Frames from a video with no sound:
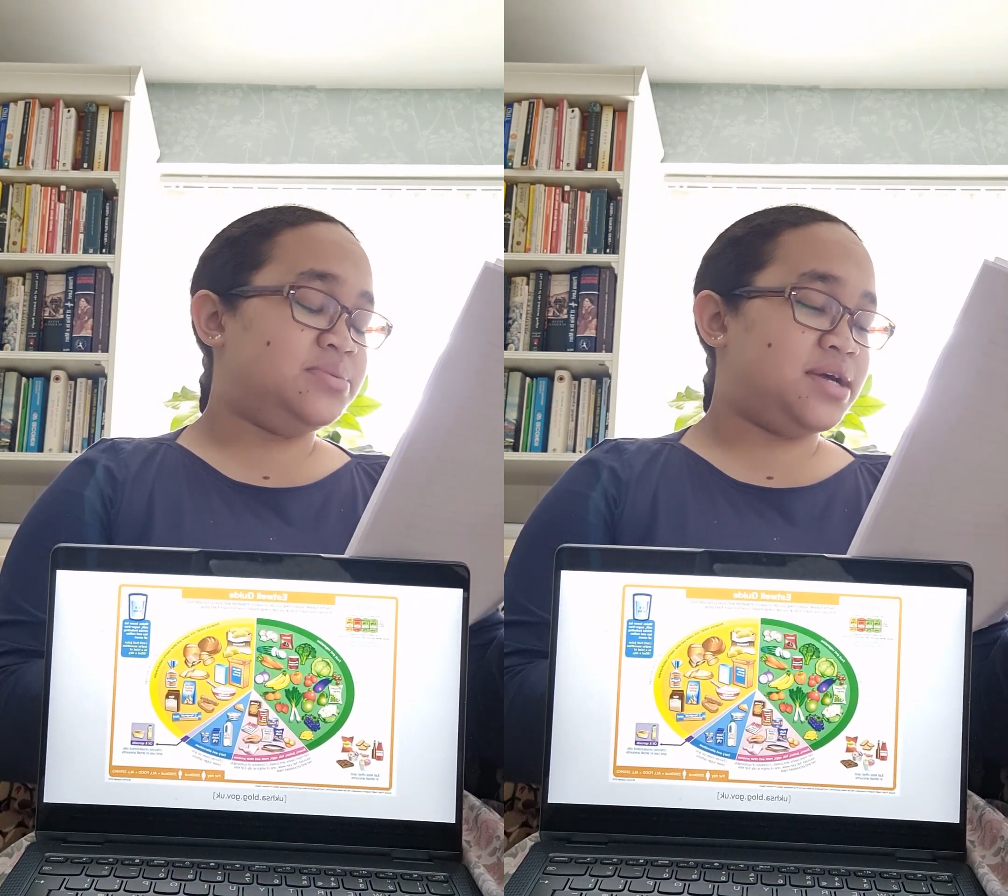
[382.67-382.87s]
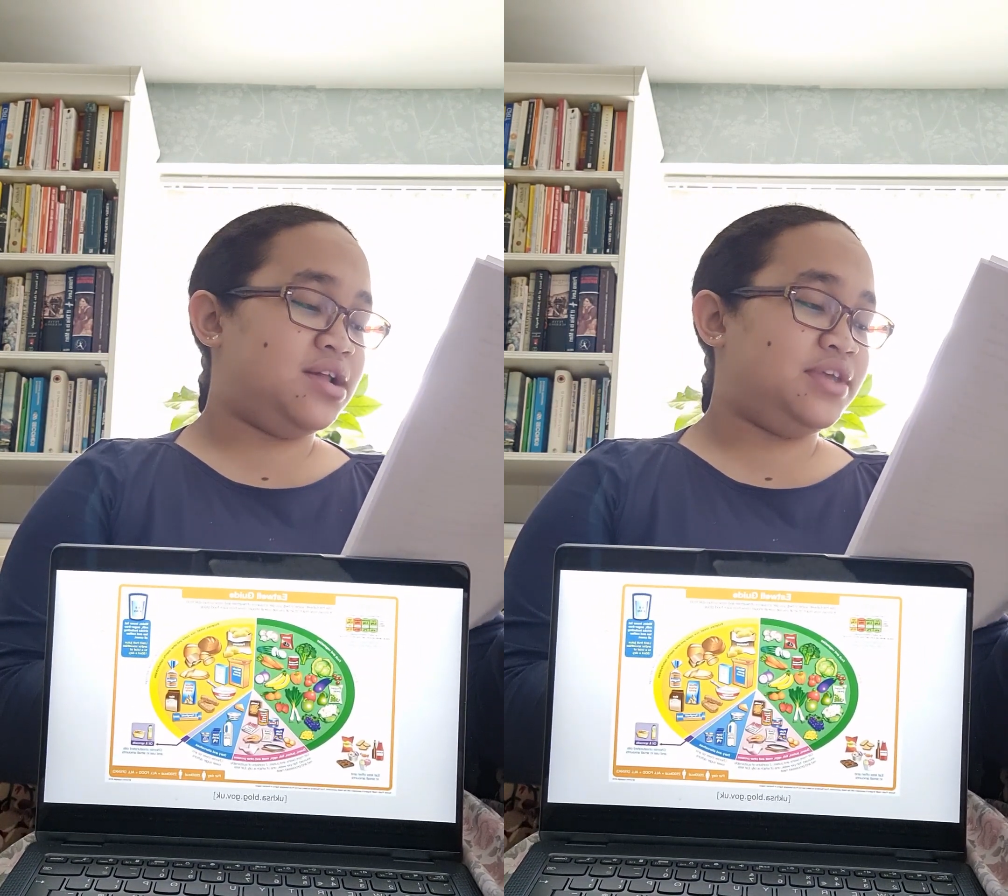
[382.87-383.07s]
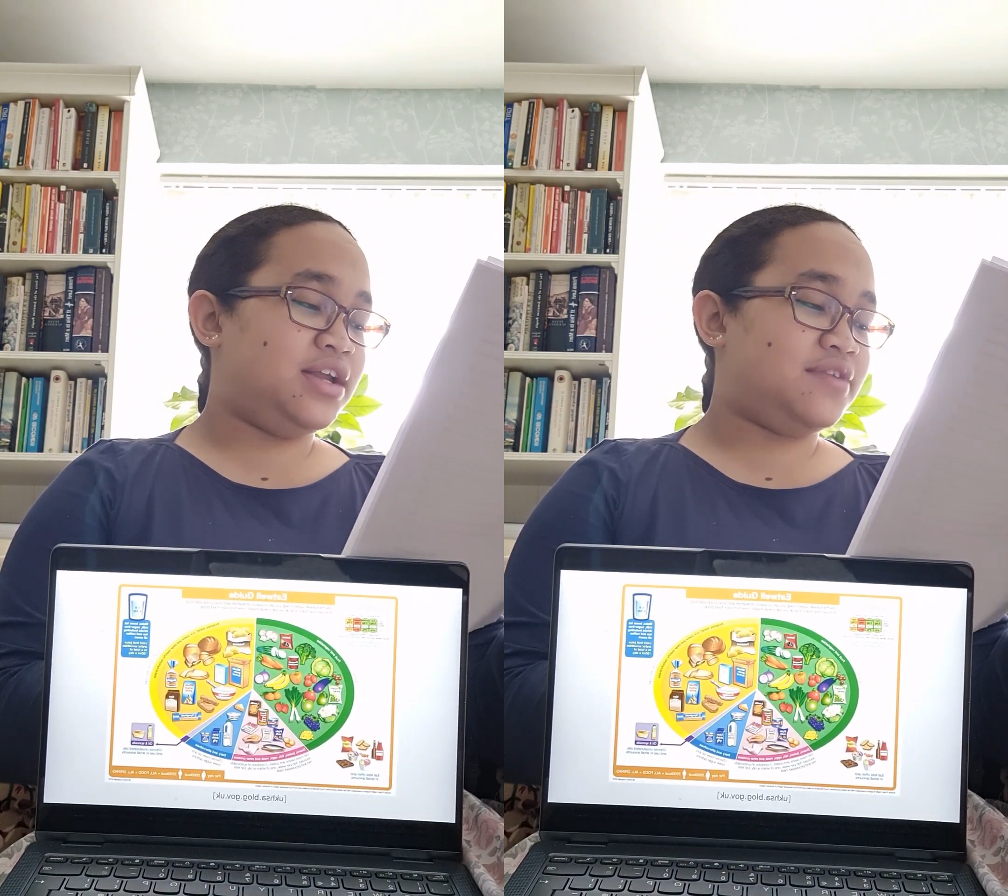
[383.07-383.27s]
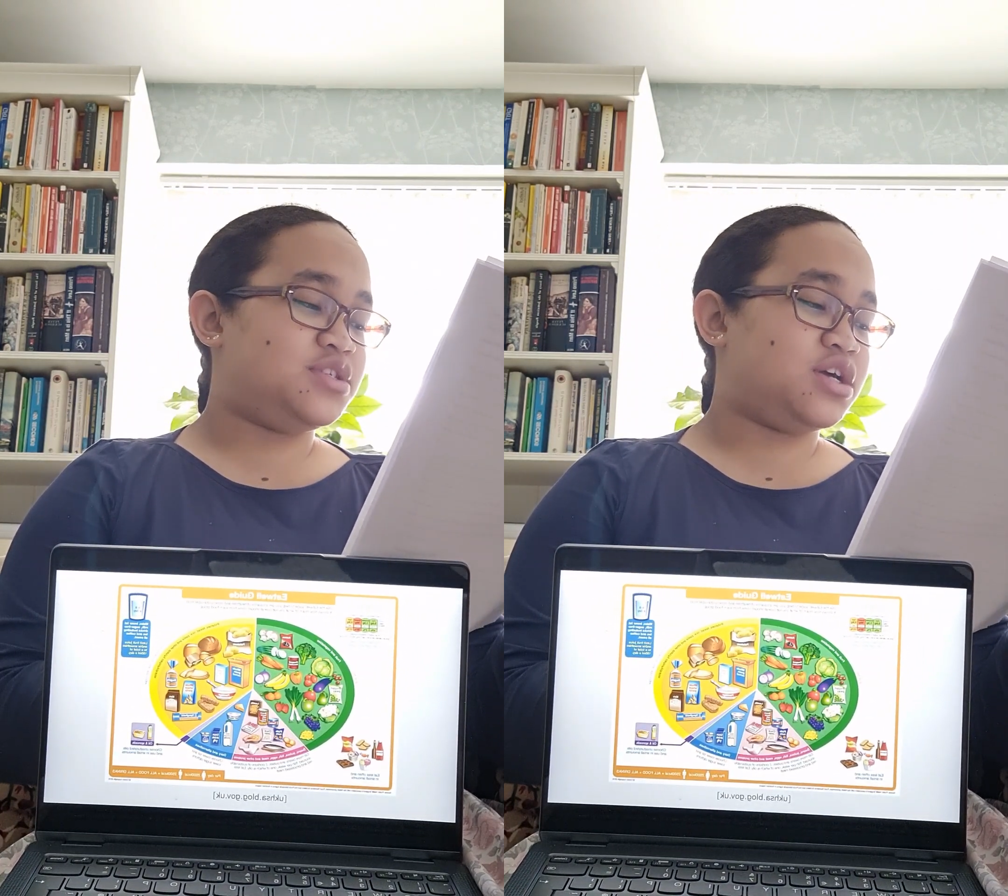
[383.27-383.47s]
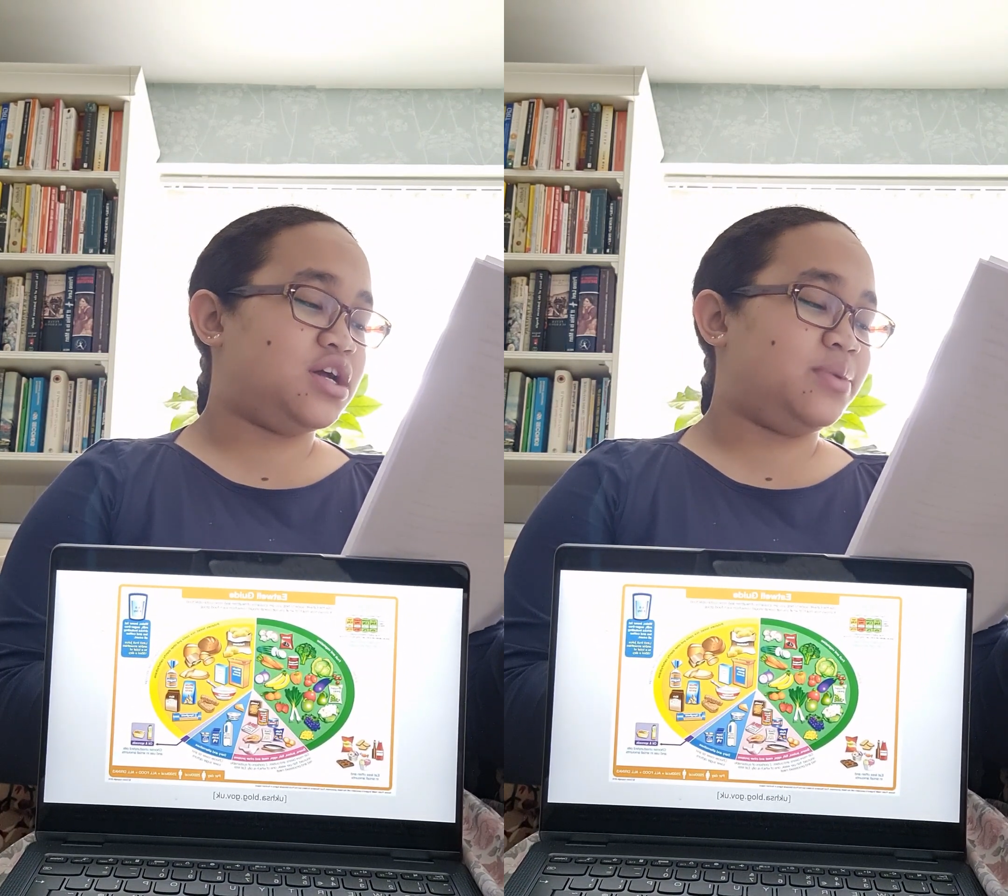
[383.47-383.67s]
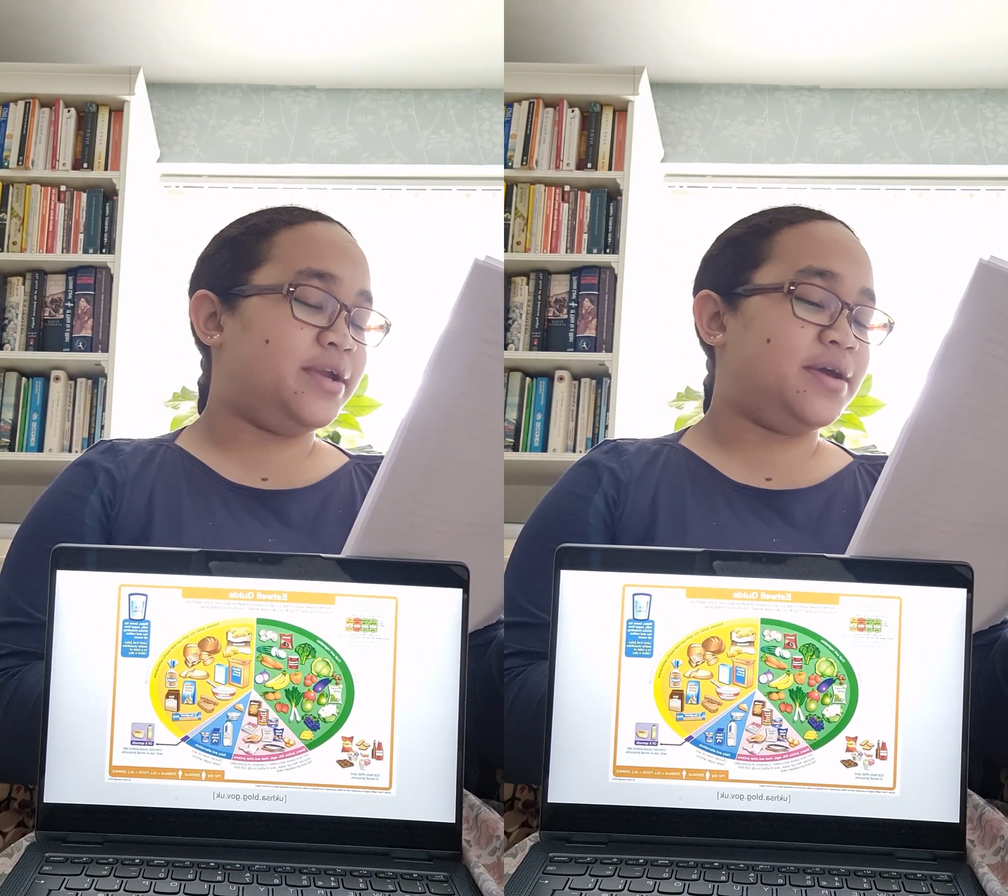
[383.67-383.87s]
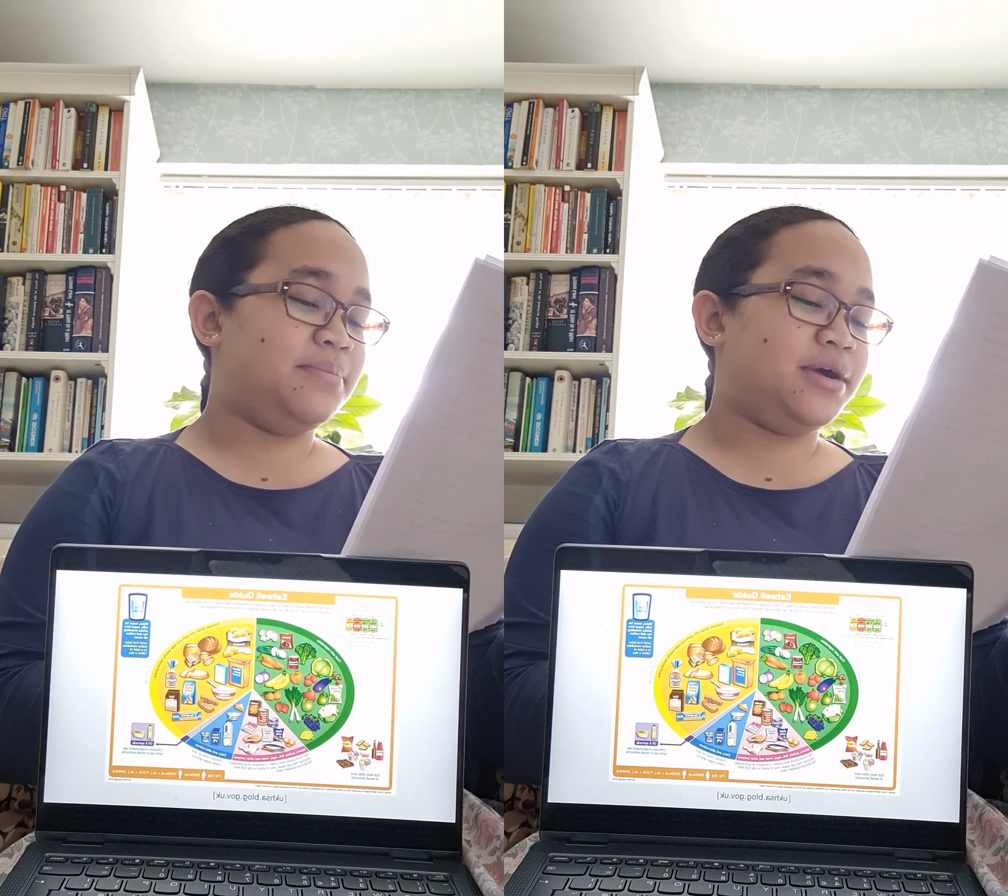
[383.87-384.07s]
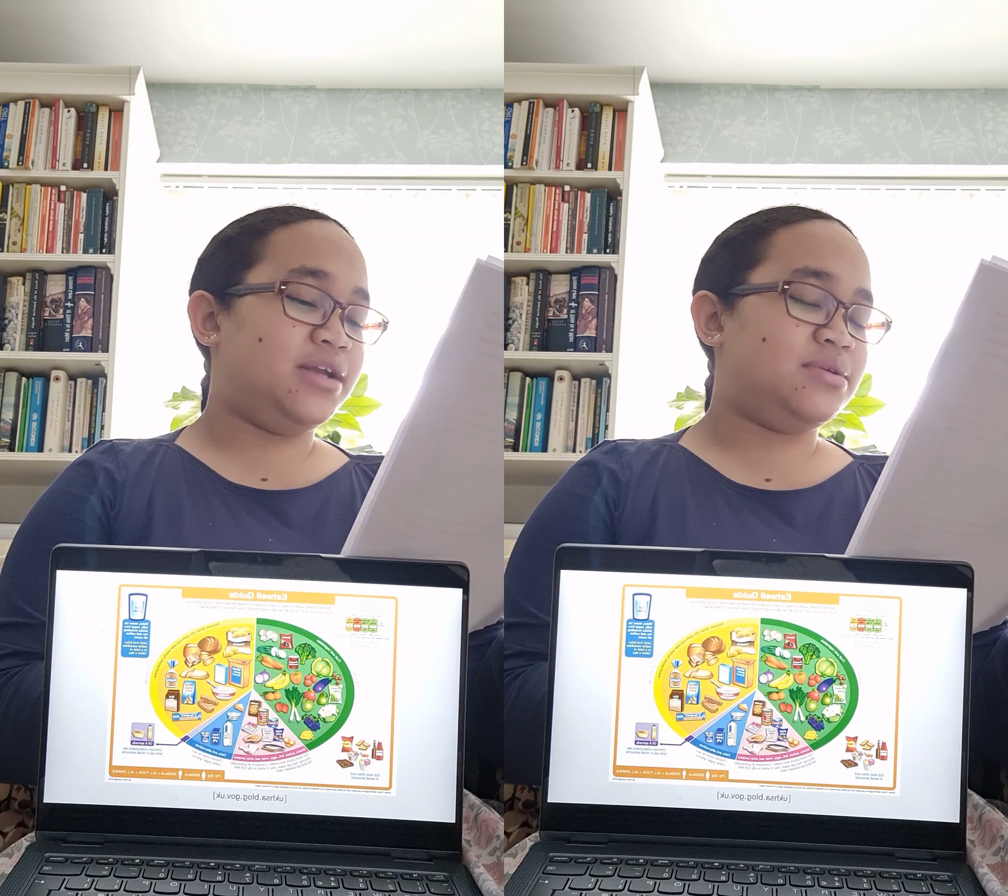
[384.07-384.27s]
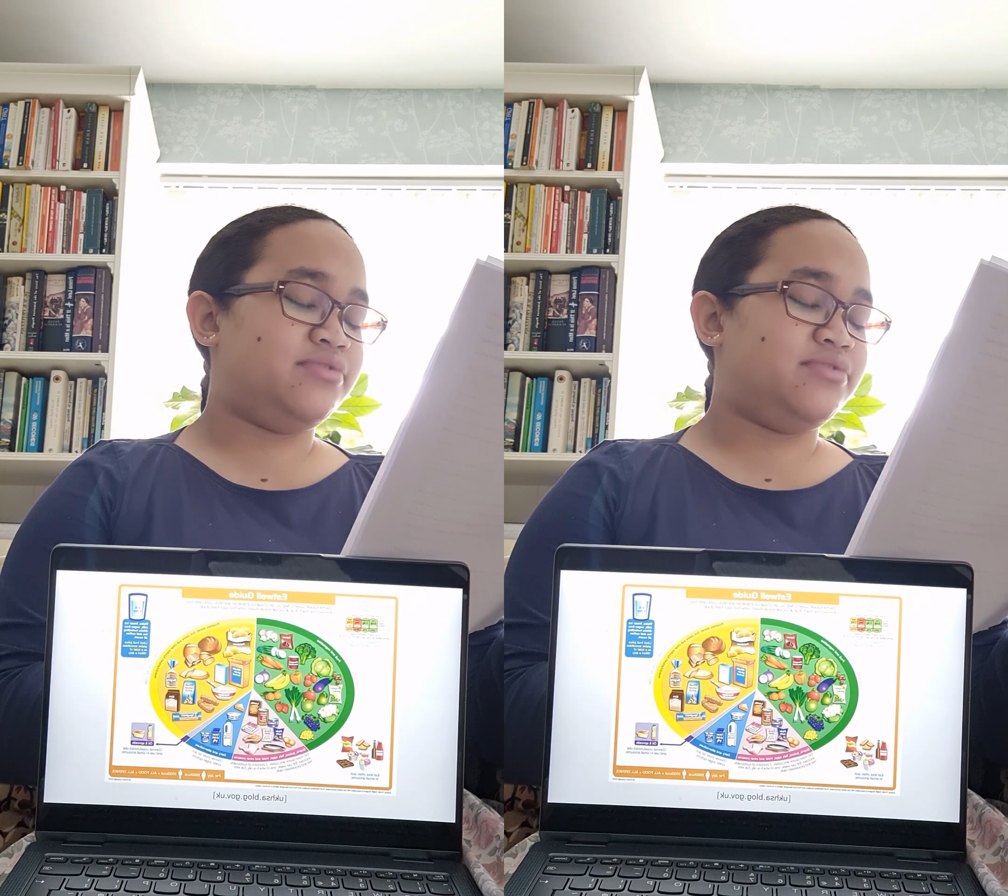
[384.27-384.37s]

to a healthy lifestyle when combined